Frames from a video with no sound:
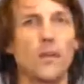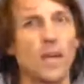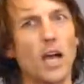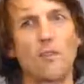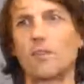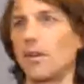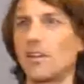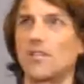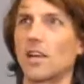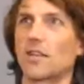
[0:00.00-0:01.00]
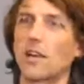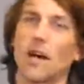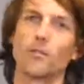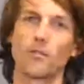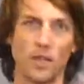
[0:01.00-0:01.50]
the Earth is only
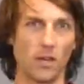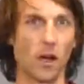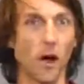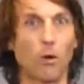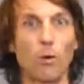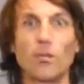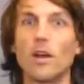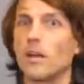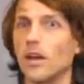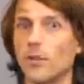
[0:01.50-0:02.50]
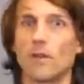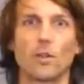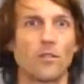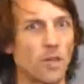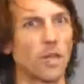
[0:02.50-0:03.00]
6,000 years old, there's no
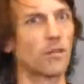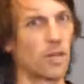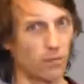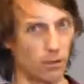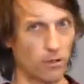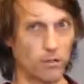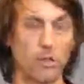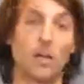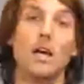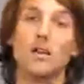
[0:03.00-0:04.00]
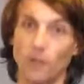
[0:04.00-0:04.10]
such thing as evolution,